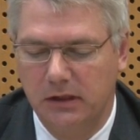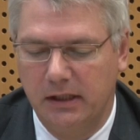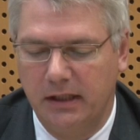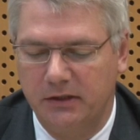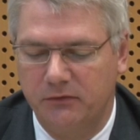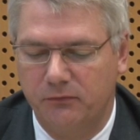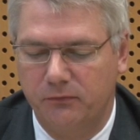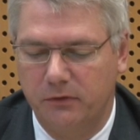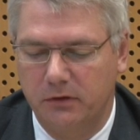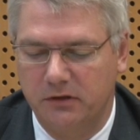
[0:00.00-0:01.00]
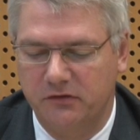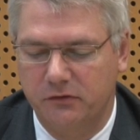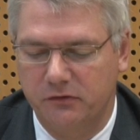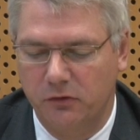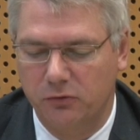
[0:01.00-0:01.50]
and
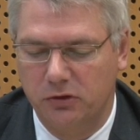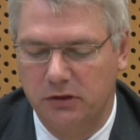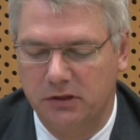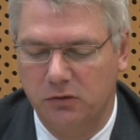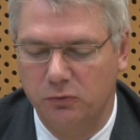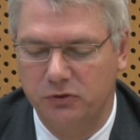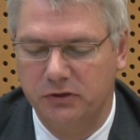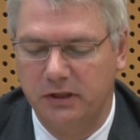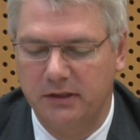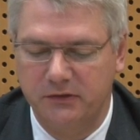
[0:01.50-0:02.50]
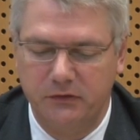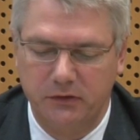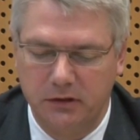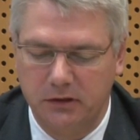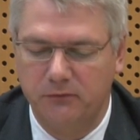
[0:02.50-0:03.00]
social inclusion and
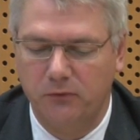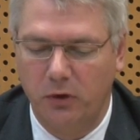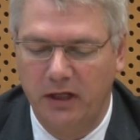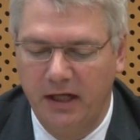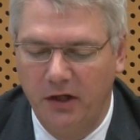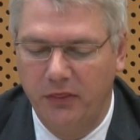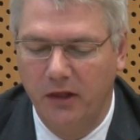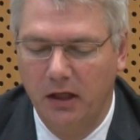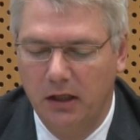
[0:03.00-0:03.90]
for health